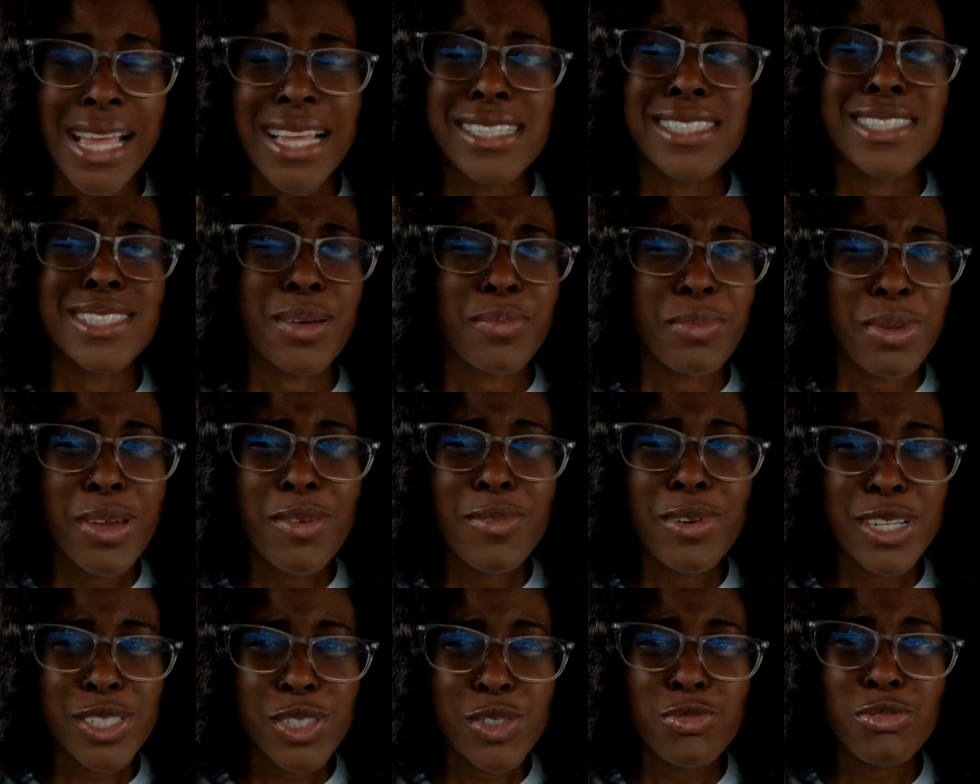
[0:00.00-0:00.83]
it's
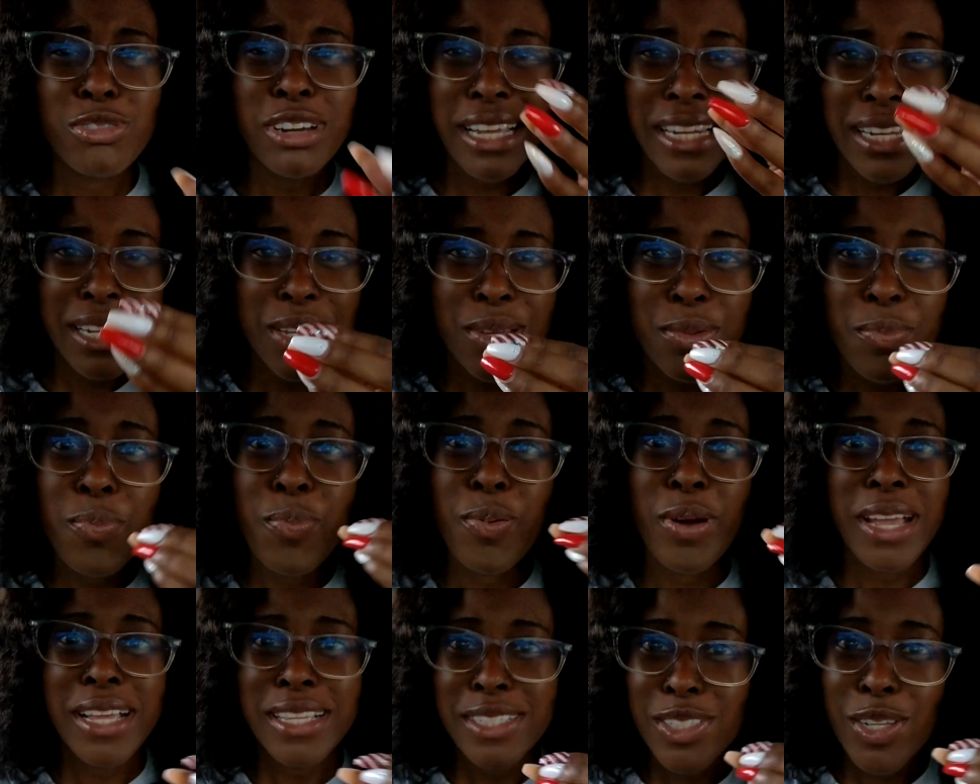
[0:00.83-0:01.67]
something which really
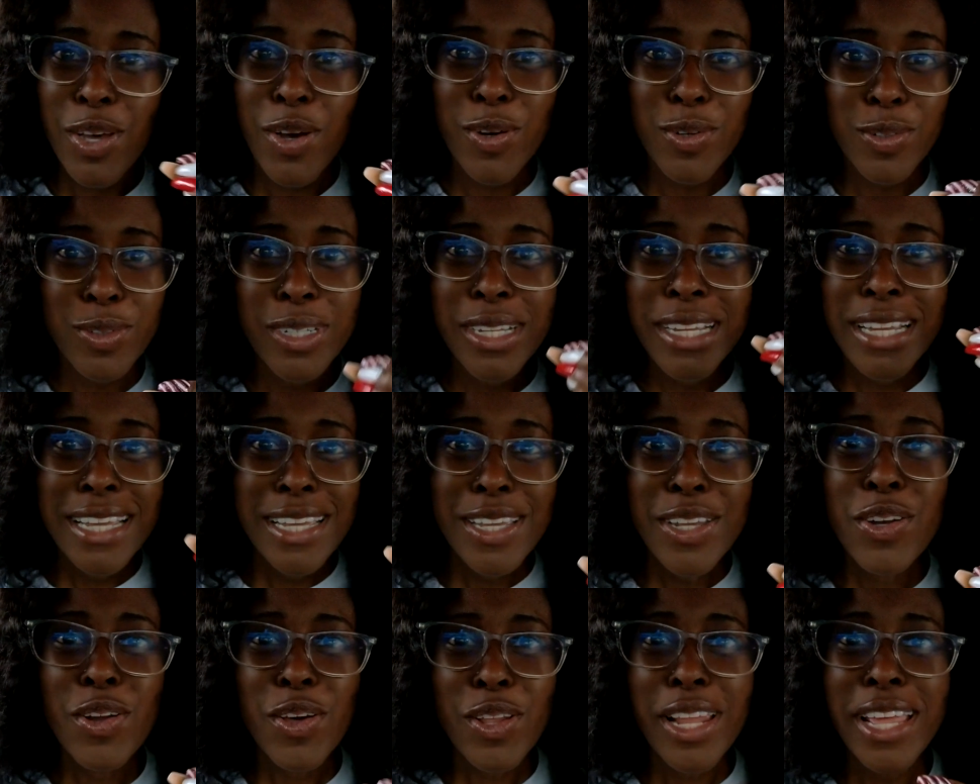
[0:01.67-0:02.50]
brings out,
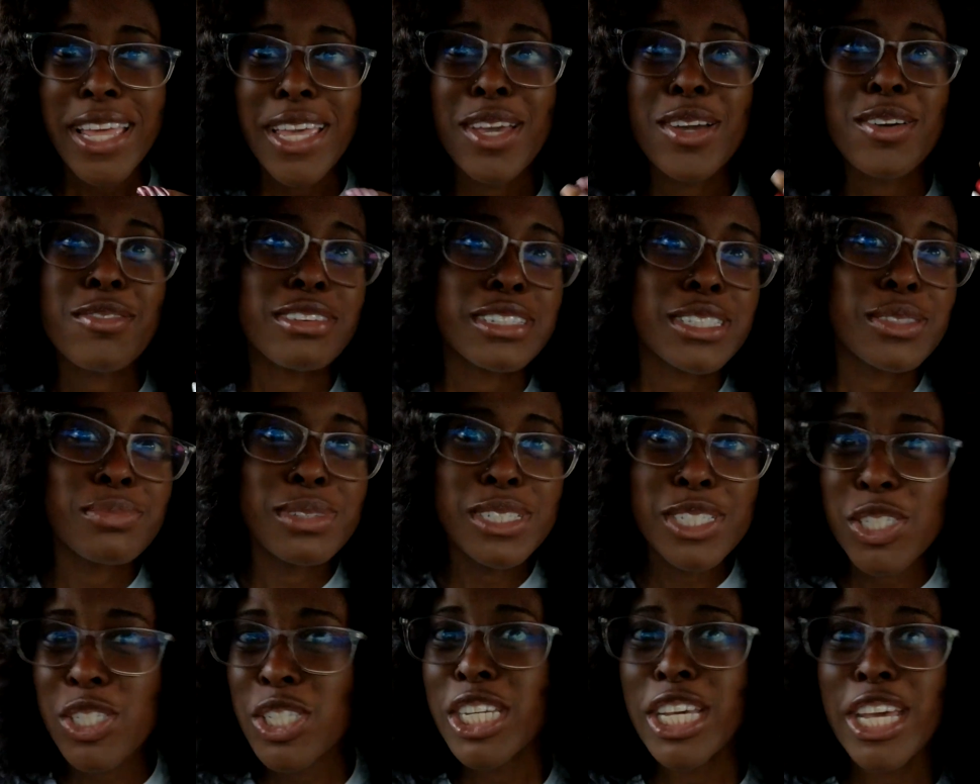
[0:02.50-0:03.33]
you know, like
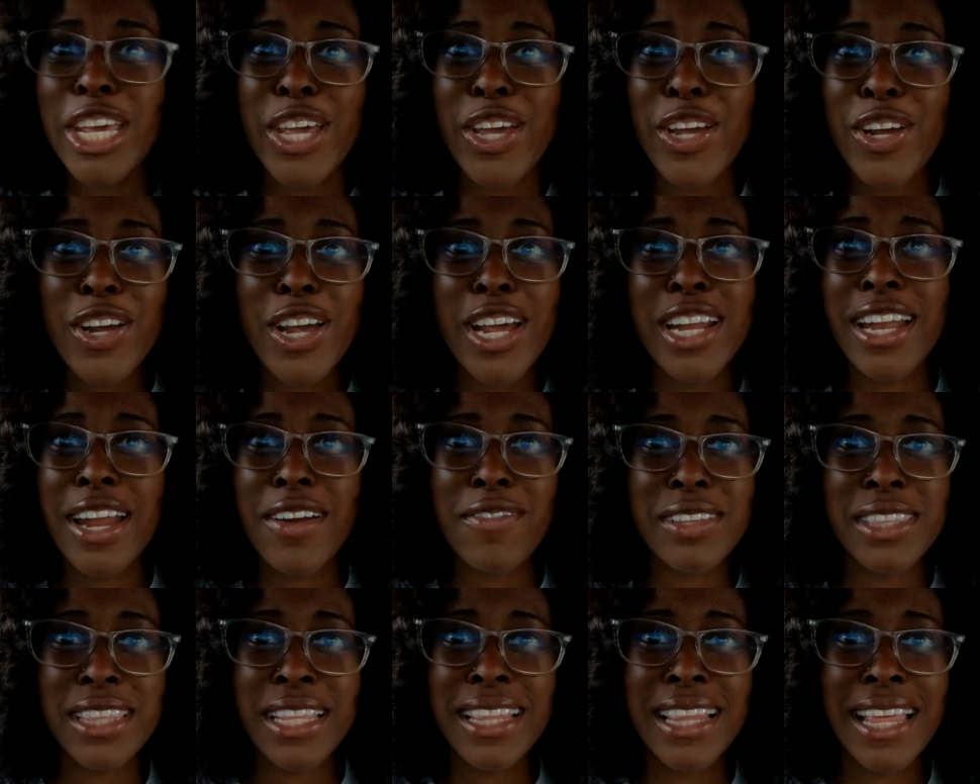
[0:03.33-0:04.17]
Christmas cheer and
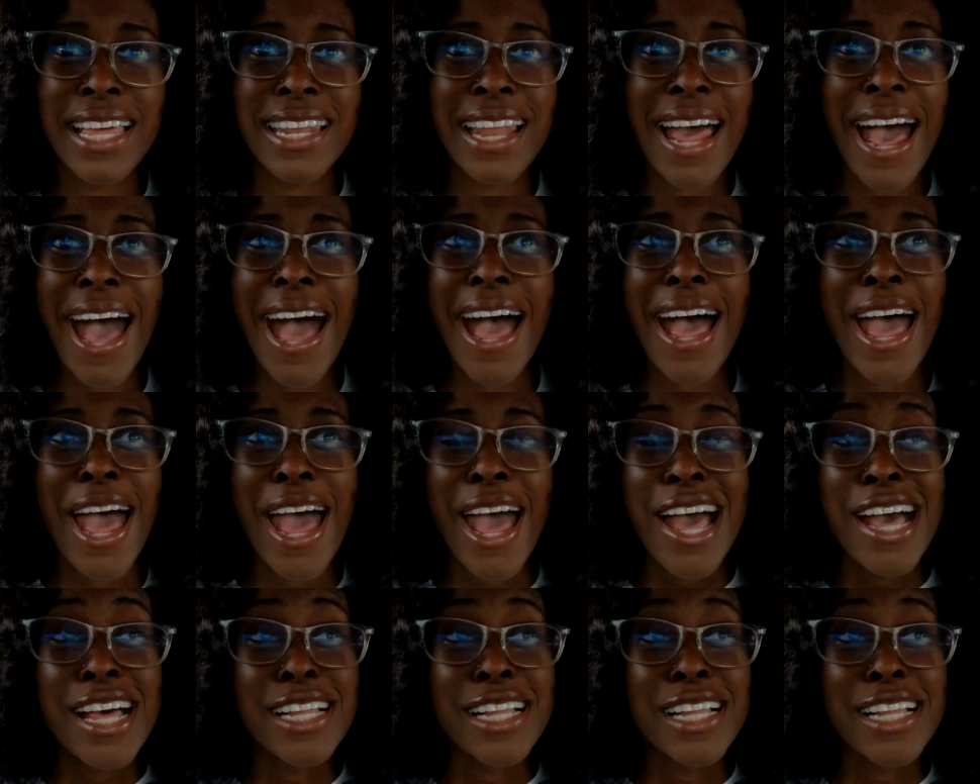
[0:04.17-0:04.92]
everything like that.